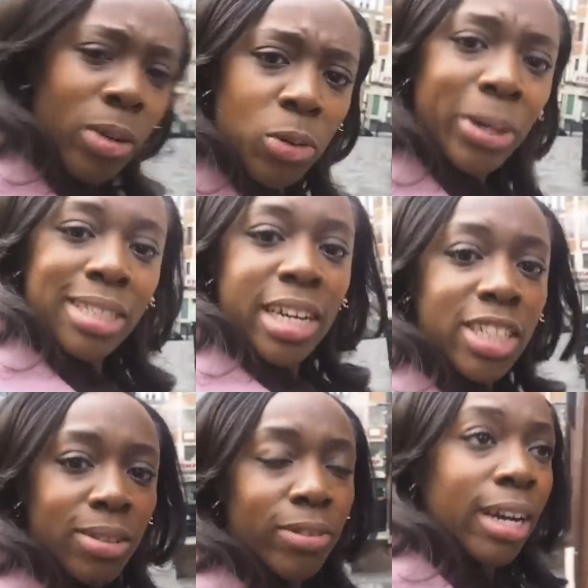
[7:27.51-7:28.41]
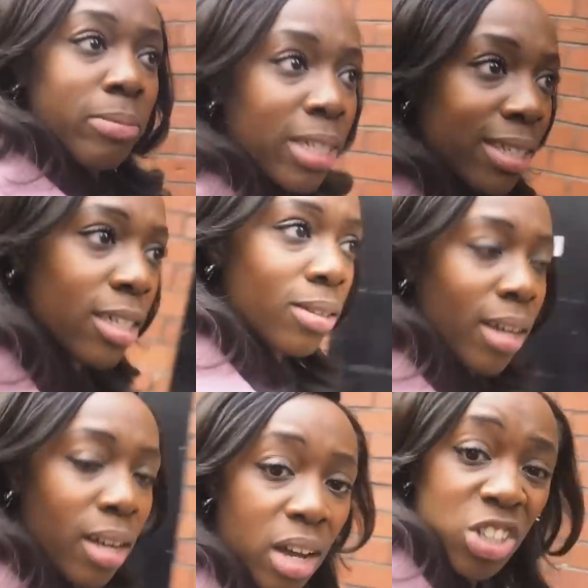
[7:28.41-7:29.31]
are always searching for it, and because I do
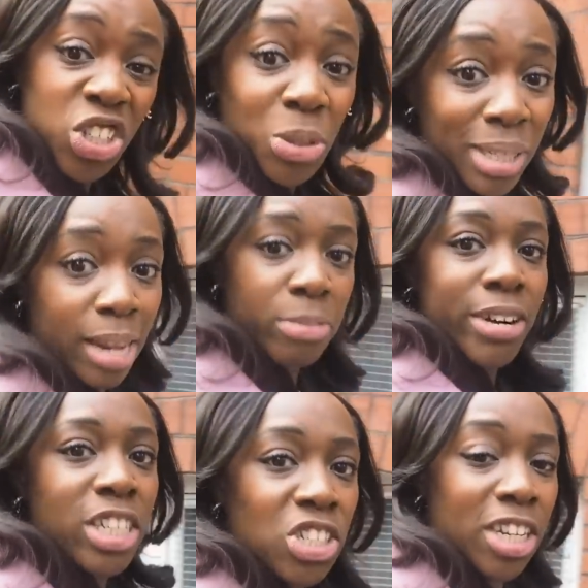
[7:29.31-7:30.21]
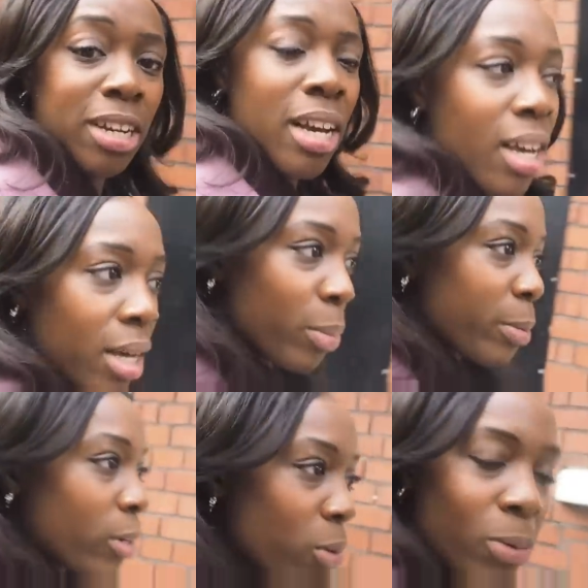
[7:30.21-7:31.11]
the Clark Shoes collaboration,
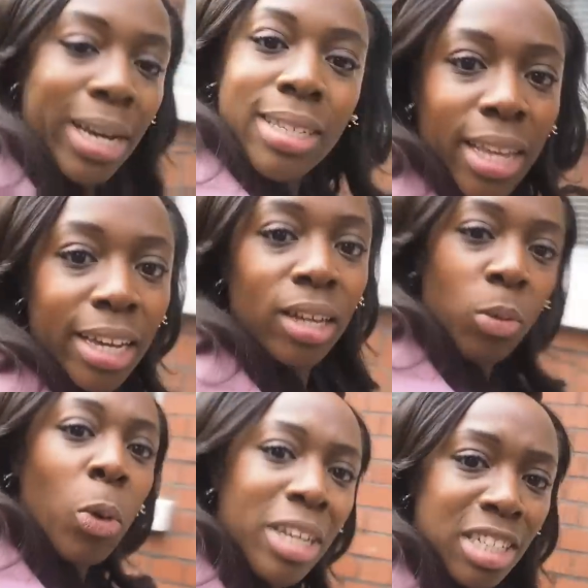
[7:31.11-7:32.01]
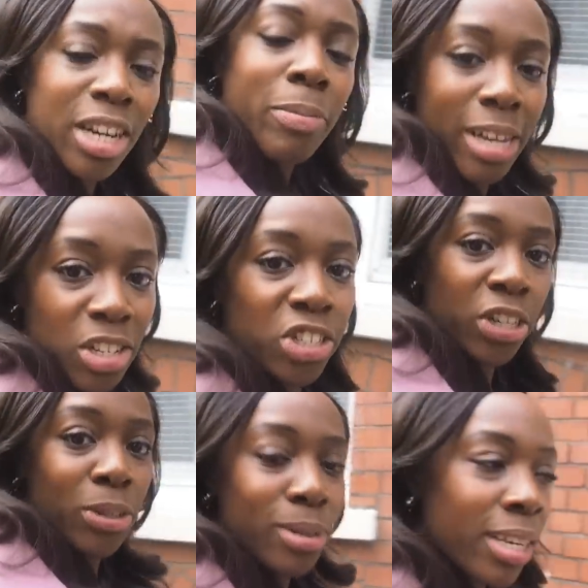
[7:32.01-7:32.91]
people are always wanting to know about the
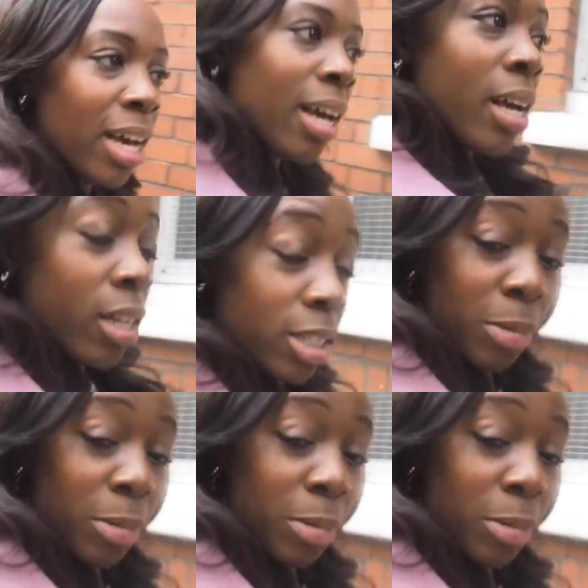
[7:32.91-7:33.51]
shoes. So I'm